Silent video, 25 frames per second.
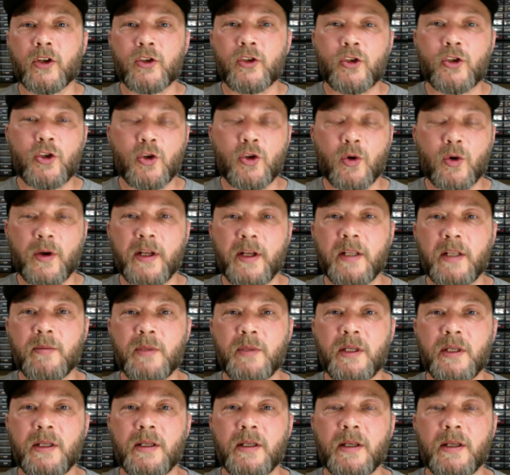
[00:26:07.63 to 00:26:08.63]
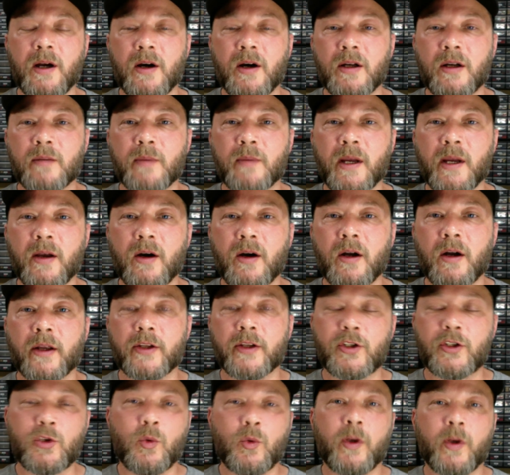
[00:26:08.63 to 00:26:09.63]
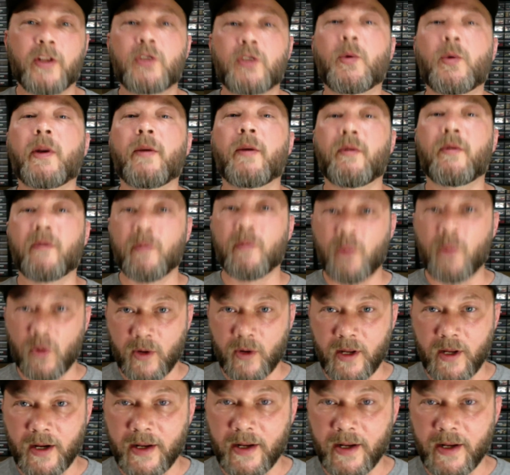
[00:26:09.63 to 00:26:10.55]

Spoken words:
joining me on my August 2021 report out.